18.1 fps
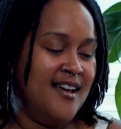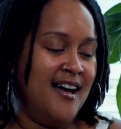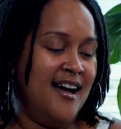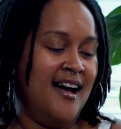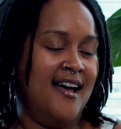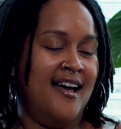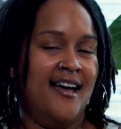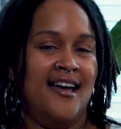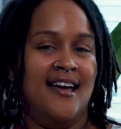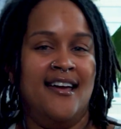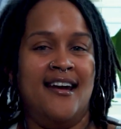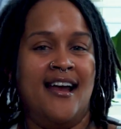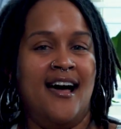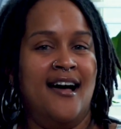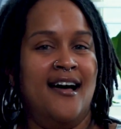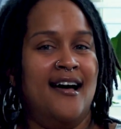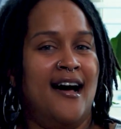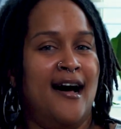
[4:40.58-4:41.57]

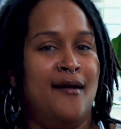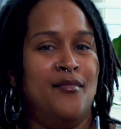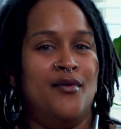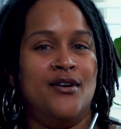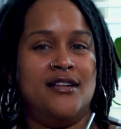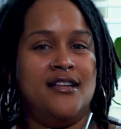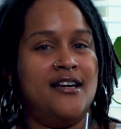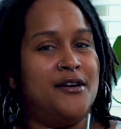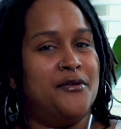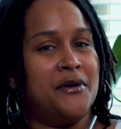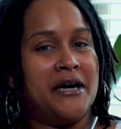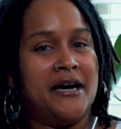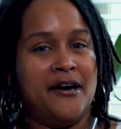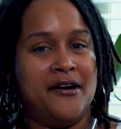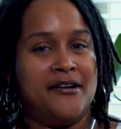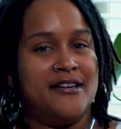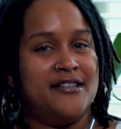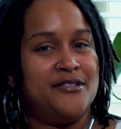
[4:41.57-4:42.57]
I'm on liquid
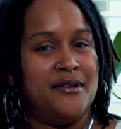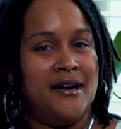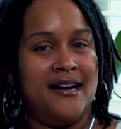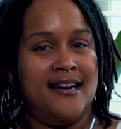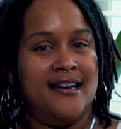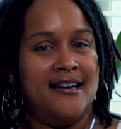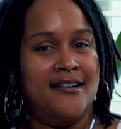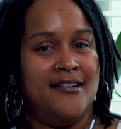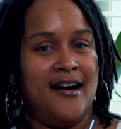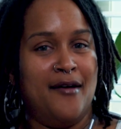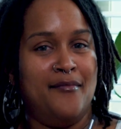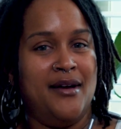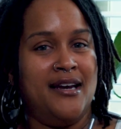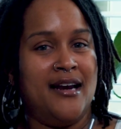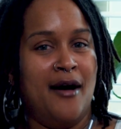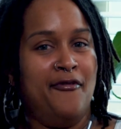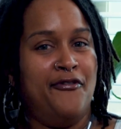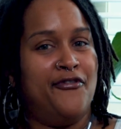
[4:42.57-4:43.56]
courage right now. I
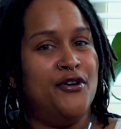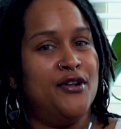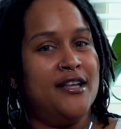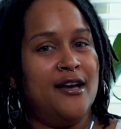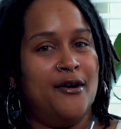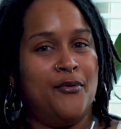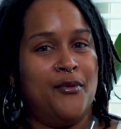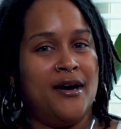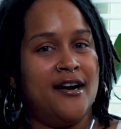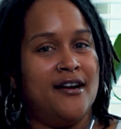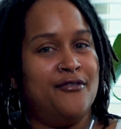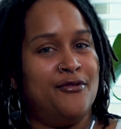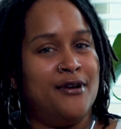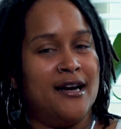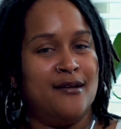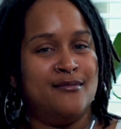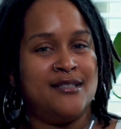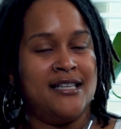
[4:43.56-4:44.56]
mean, I'm fully aware of
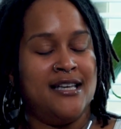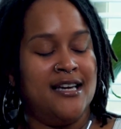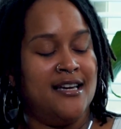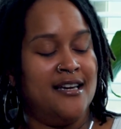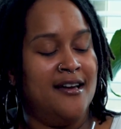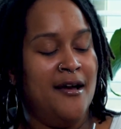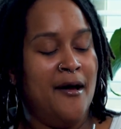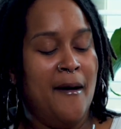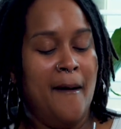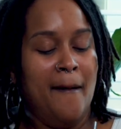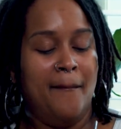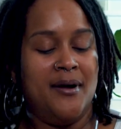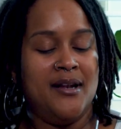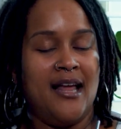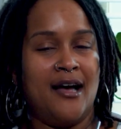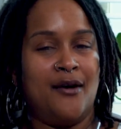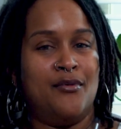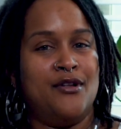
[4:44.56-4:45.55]
what I'm saying,
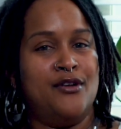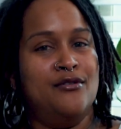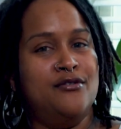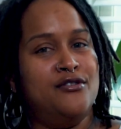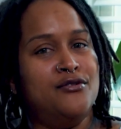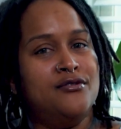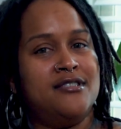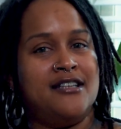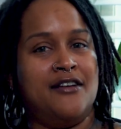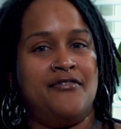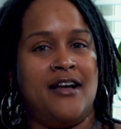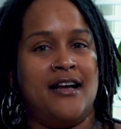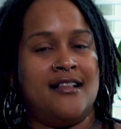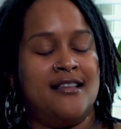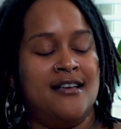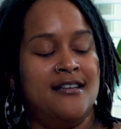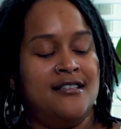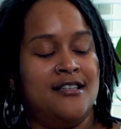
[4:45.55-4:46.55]
but like when you do stuff
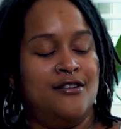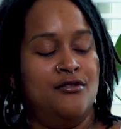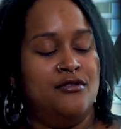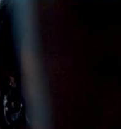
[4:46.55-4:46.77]
like this and you